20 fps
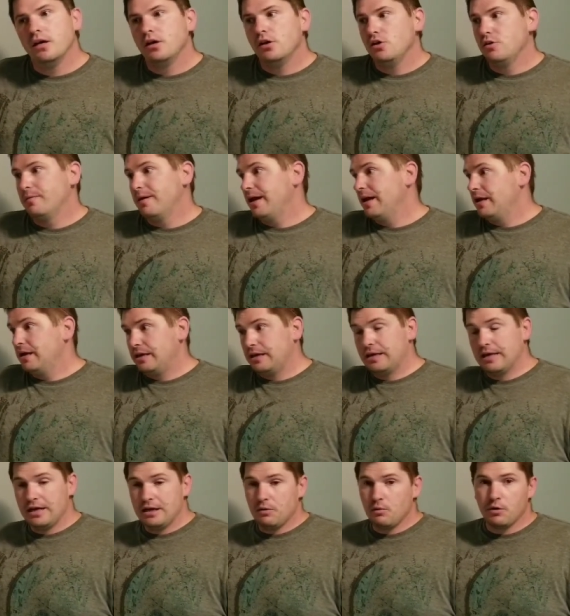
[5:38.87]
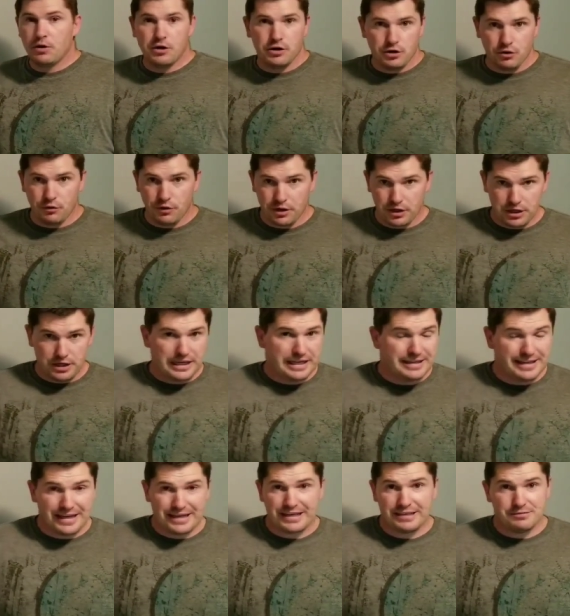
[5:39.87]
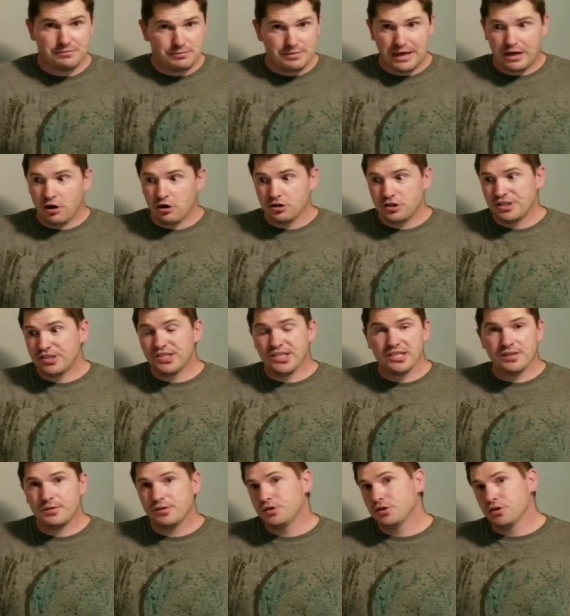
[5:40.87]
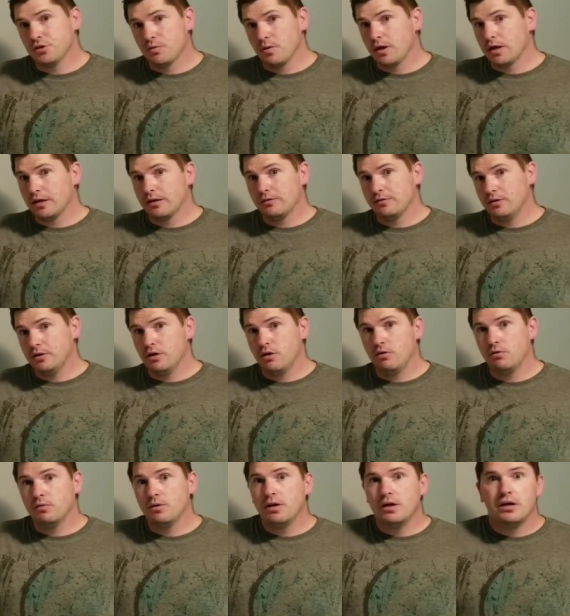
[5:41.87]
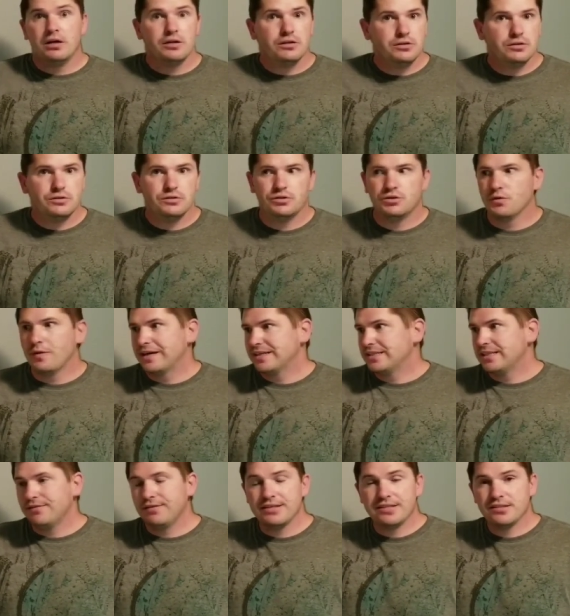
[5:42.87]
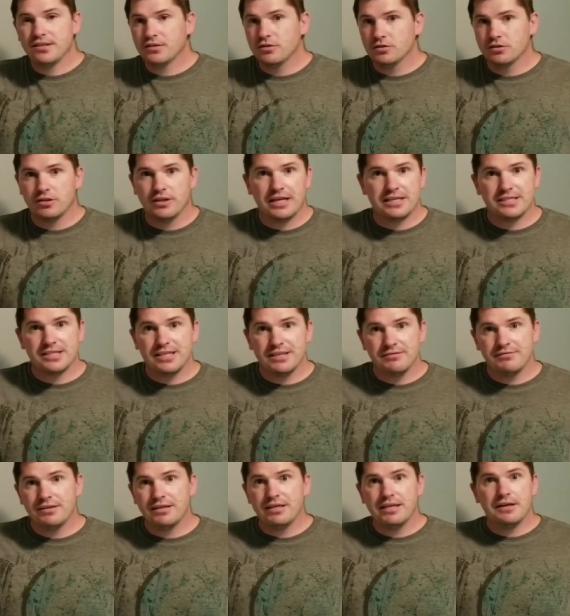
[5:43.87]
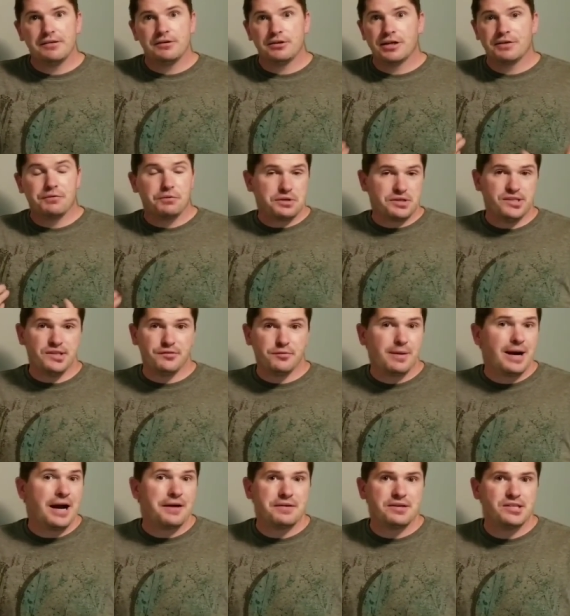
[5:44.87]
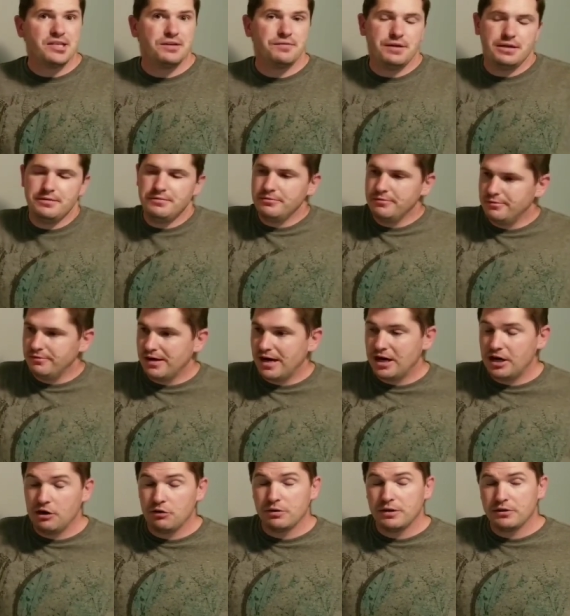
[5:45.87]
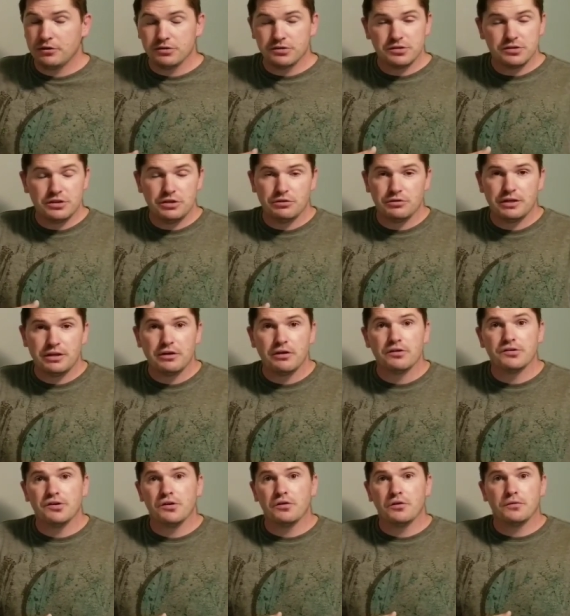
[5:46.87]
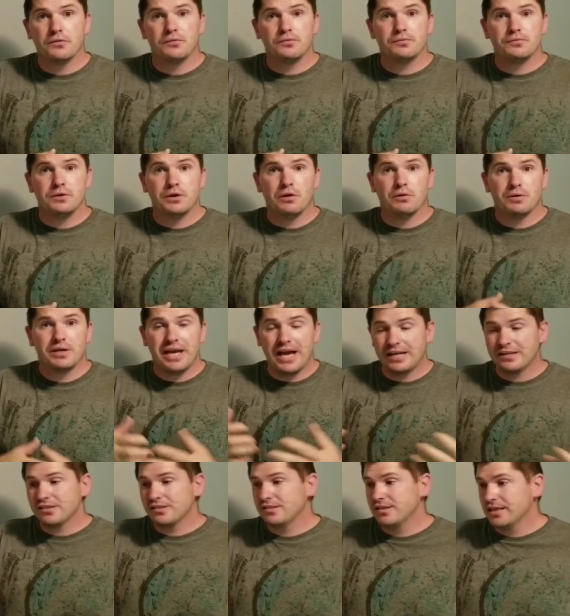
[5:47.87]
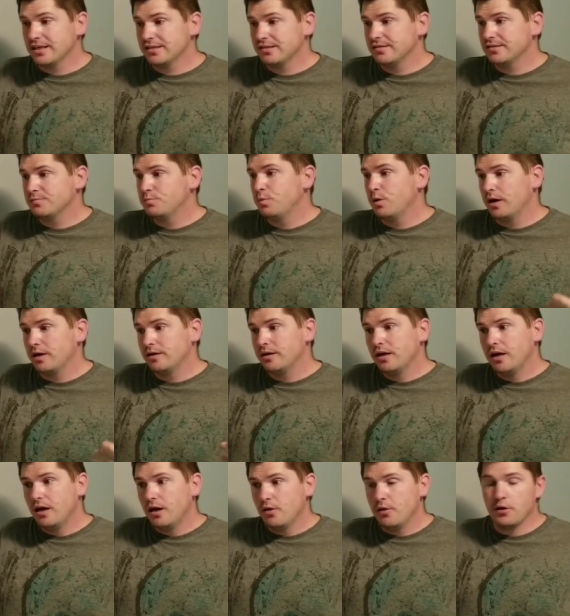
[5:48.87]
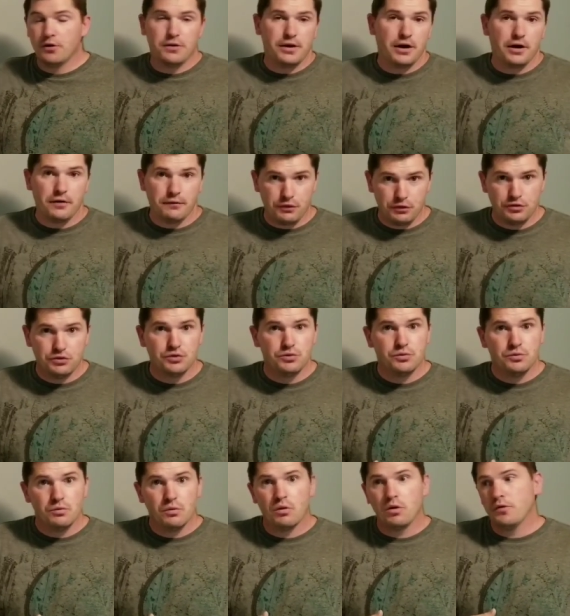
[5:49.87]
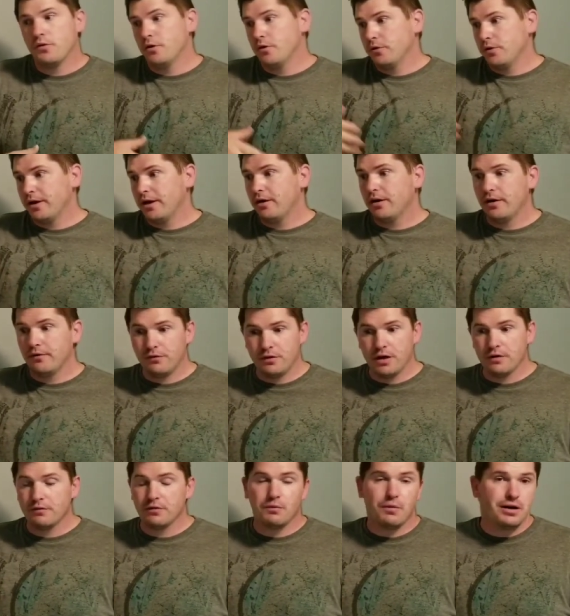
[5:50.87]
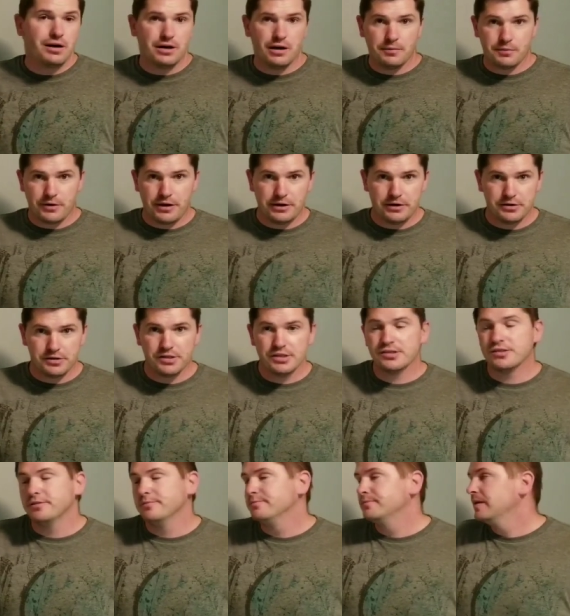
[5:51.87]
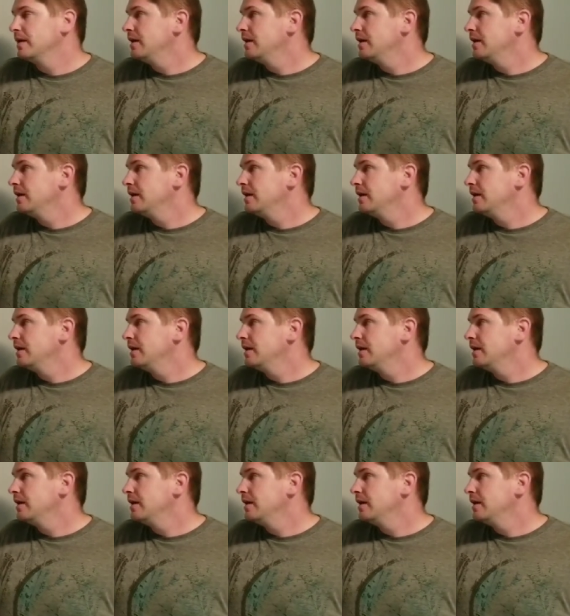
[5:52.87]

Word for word: You may get it where you're only going to need that, that RG6 because you're going to run a, you know, DirecTV signal to that TV and then you have a receiver behind the TV. Fine, you don't need those, you don't need those other, you know, Cat6s, but they're there if you do, or they're there if you ever want to upgrade your system.